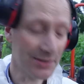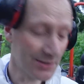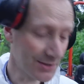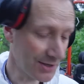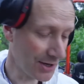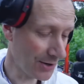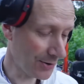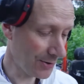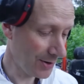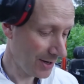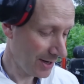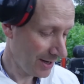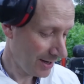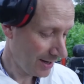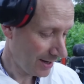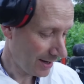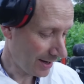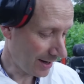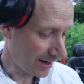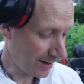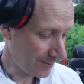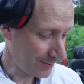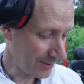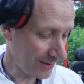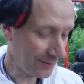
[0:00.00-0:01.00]
So
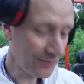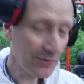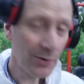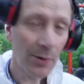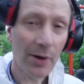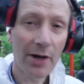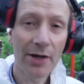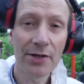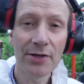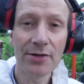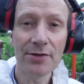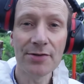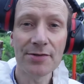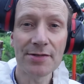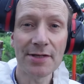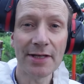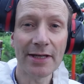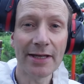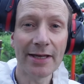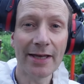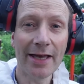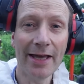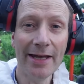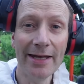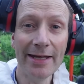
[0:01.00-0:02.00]
if you are
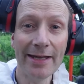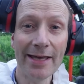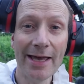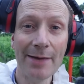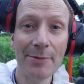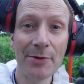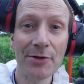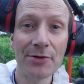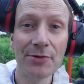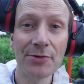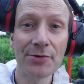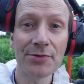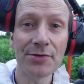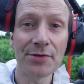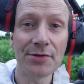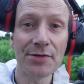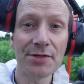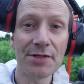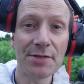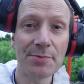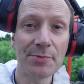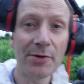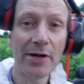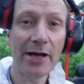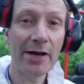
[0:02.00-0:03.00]
using any chemicals on a
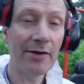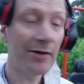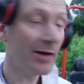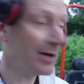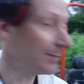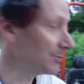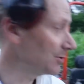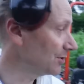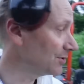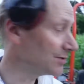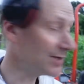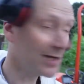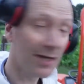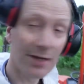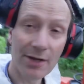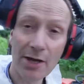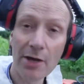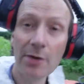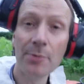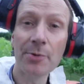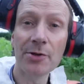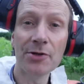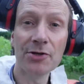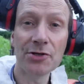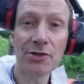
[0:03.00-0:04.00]
sprayer, and I'm using an
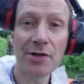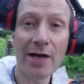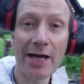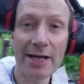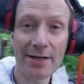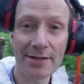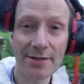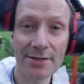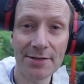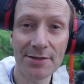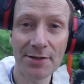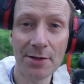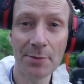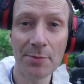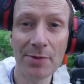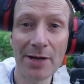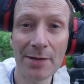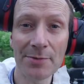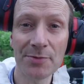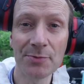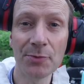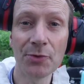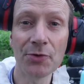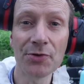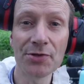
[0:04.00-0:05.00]
open tractor, so
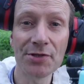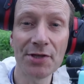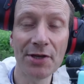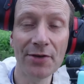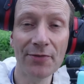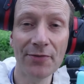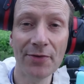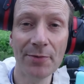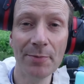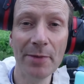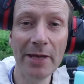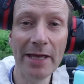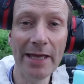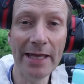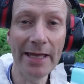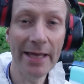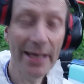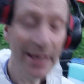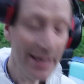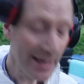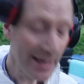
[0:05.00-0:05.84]
perhaps more so for me,